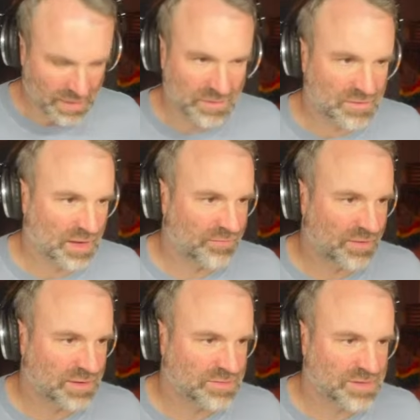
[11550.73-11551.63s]
have
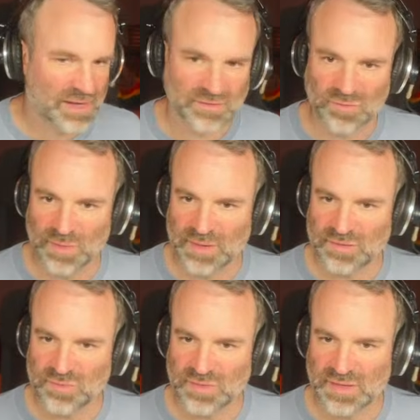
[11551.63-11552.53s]
I checked all my
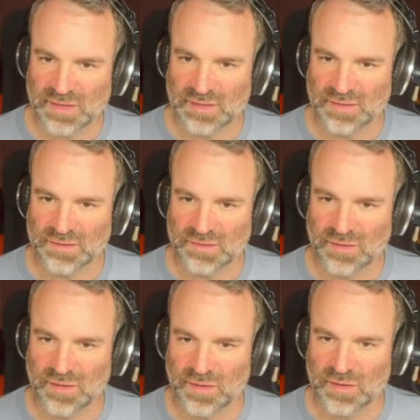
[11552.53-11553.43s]
instrument checklist?
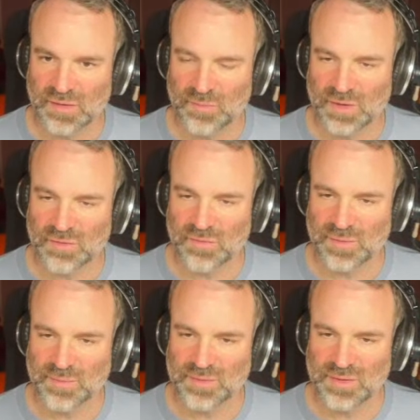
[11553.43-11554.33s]

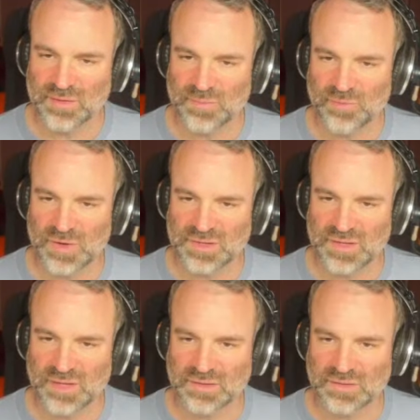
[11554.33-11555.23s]
Micro-randomization
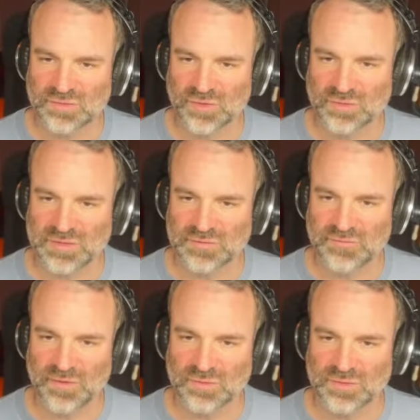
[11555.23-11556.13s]
presets, control
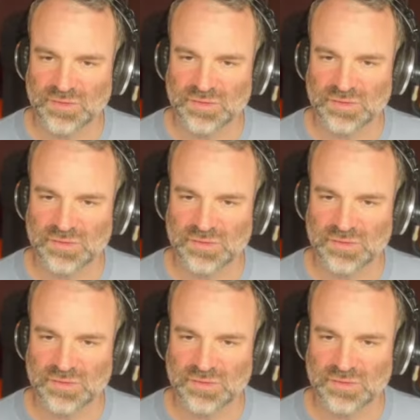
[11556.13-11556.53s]
defaults.